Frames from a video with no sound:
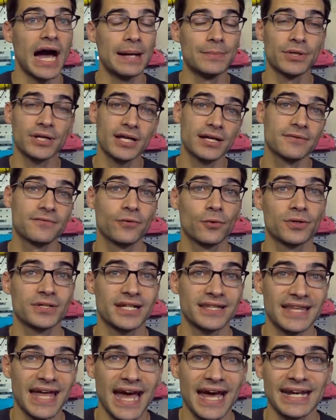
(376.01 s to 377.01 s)
I'm looking forward
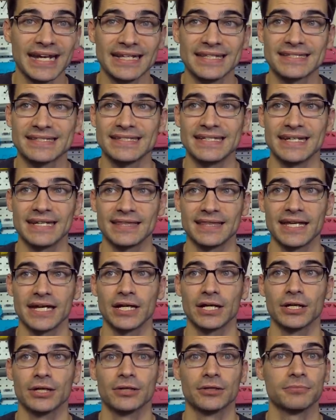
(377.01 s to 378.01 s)
to that and seeing
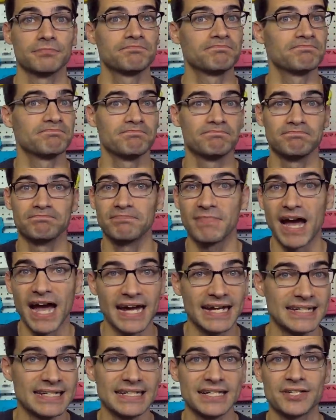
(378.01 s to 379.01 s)
their
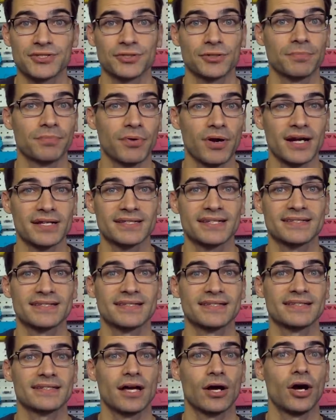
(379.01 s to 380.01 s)
ideas or
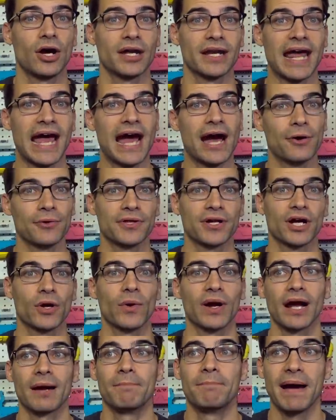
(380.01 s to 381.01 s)
processes on how they're
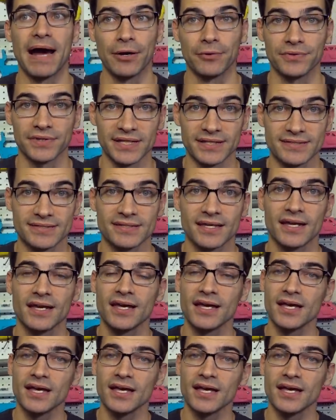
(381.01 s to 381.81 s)
going about this.